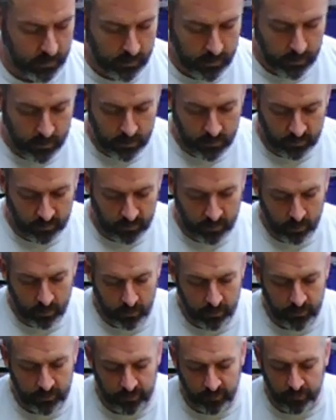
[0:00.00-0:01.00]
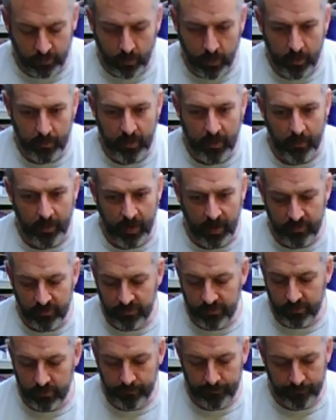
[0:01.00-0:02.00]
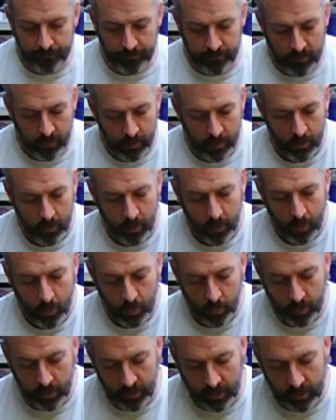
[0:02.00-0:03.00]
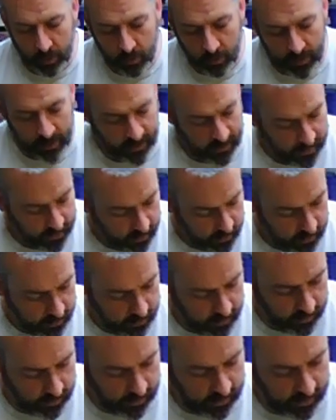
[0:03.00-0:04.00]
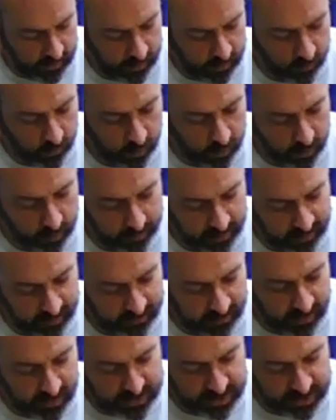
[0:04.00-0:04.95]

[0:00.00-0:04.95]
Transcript: So this is one of my rods. we're going to go ahead and we're going to be attaching